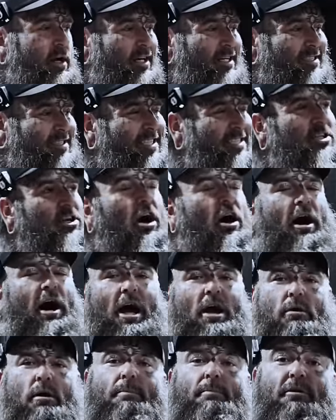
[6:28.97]
sits
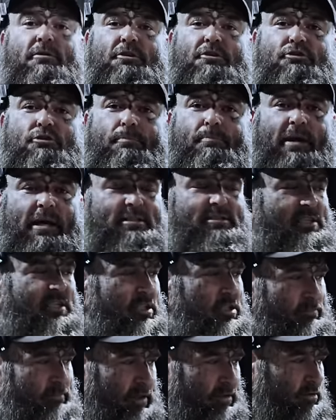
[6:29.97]
higher up on the
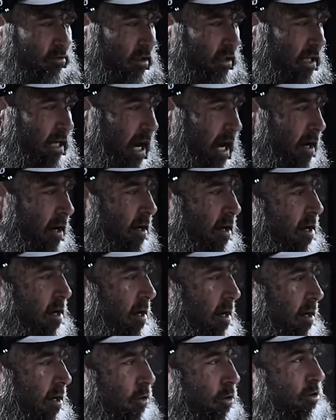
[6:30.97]
trapezius muscle, okay?
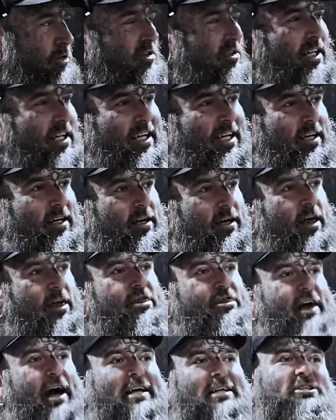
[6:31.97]
You'll see
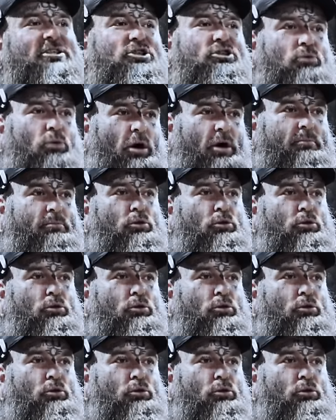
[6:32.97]
that squat